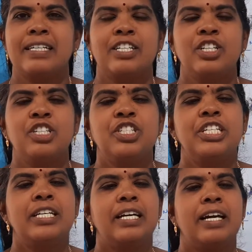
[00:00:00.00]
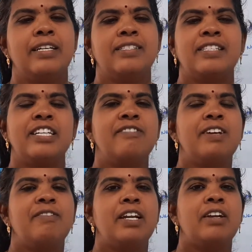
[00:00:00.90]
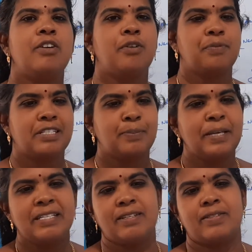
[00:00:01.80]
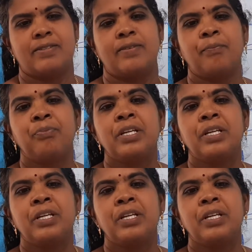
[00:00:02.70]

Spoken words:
continuity and survival of the species.